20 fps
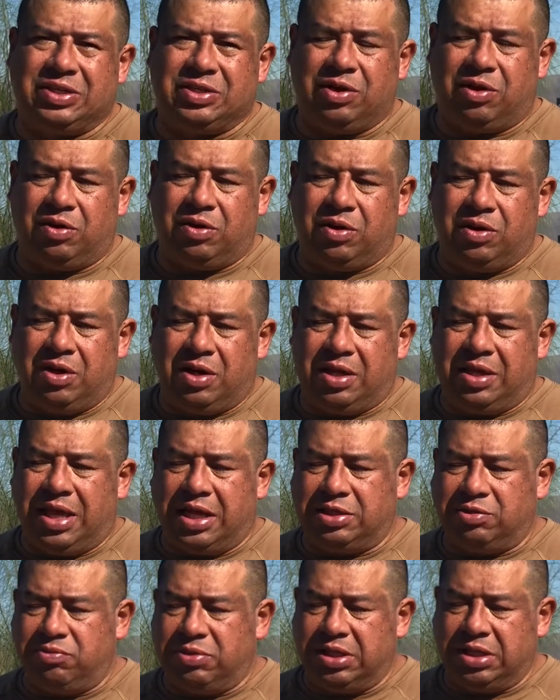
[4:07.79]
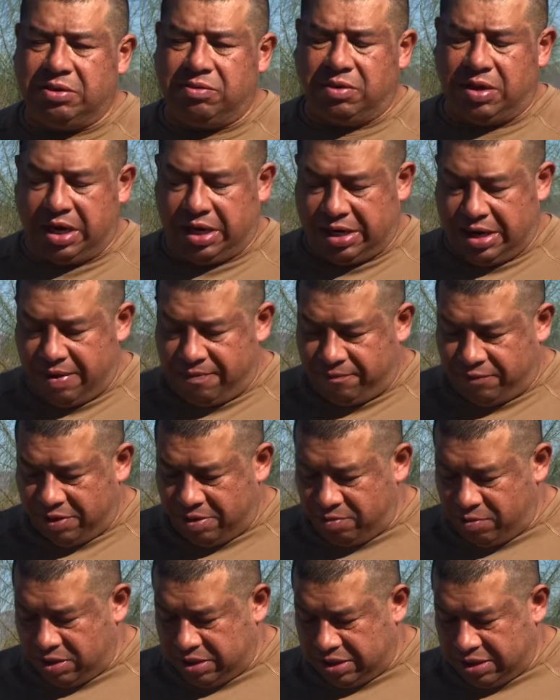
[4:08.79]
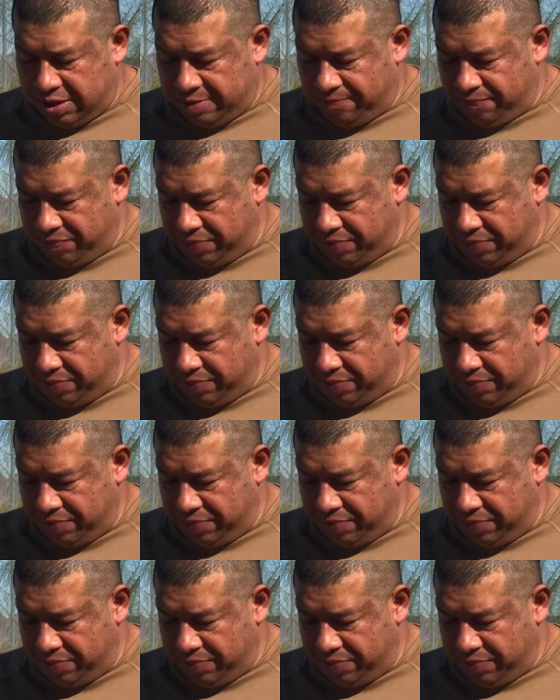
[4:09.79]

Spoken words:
So that's really where I come from with it.